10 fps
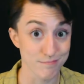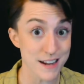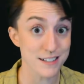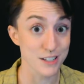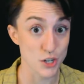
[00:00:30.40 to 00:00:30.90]

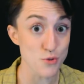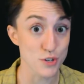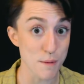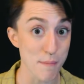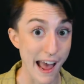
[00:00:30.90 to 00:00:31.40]
makes a huge
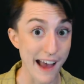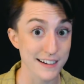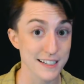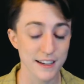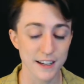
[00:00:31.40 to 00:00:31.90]

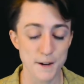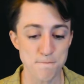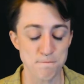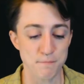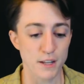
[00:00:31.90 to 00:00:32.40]
impact.
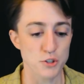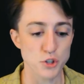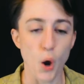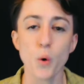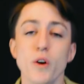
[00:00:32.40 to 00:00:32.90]

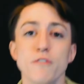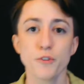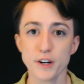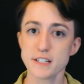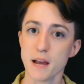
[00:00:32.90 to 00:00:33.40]
So,
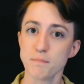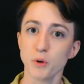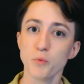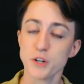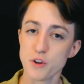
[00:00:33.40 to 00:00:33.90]
for example,
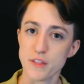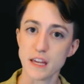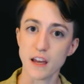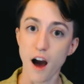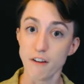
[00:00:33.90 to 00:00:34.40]
when you're
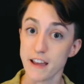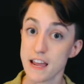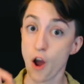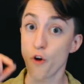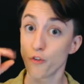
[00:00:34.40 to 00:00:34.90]
thinking of
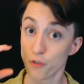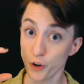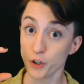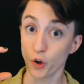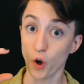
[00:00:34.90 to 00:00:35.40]
a
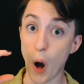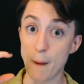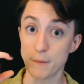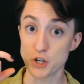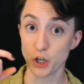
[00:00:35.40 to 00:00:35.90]
vertical
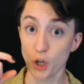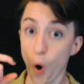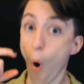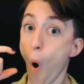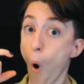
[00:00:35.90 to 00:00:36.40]
embouchure,
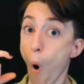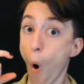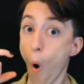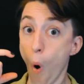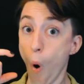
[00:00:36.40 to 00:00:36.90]

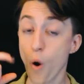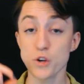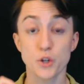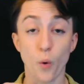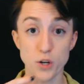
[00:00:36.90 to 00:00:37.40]

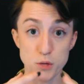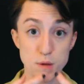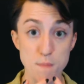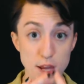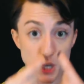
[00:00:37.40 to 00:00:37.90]
you're going to be
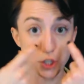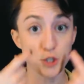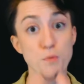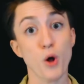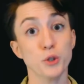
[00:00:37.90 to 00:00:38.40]
making a
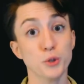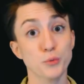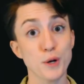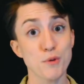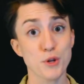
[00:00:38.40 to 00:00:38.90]
small little
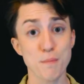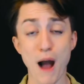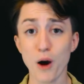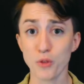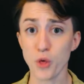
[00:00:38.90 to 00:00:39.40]
ring with your
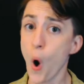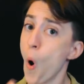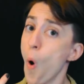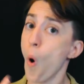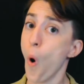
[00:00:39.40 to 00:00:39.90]
mouth,
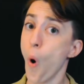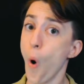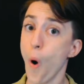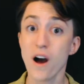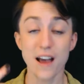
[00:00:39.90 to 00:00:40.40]

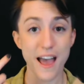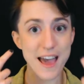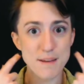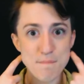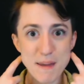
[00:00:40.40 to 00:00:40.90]

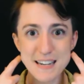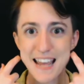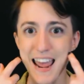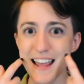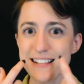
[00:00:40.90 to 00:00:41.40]
and it
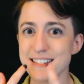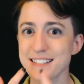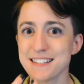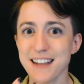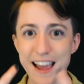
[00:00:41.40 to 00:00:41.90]
maintains this
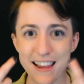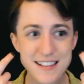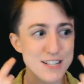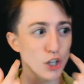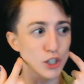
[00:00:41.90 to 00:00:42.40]

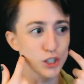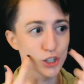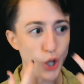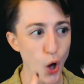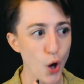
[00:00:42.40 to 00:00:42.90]
nice
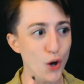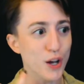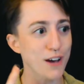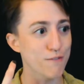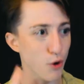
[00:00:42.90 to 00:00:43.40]
long
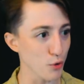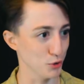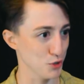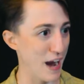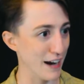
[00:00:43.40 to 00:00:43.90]
vocal
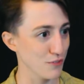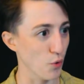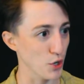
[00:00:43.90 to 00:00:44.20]
tract for